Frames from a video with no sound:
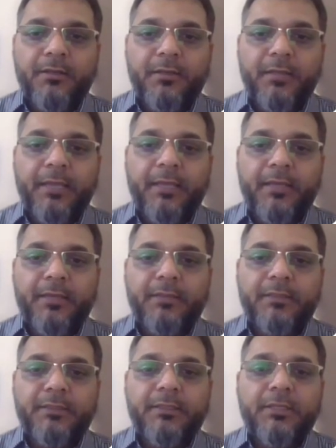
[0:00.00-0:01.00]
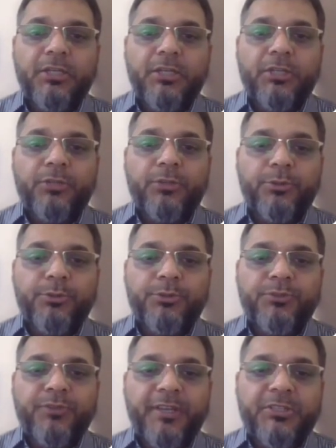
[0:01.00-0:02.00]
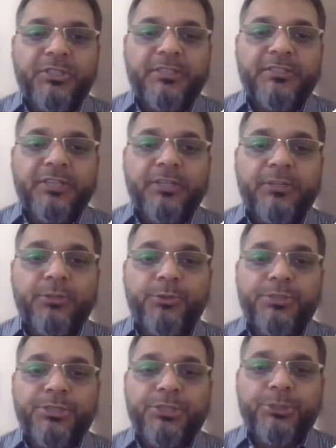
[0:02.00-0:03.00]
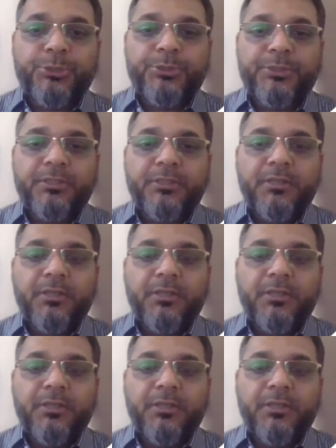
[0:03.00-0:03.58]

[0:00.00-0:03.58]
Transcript: And those factors are those issues,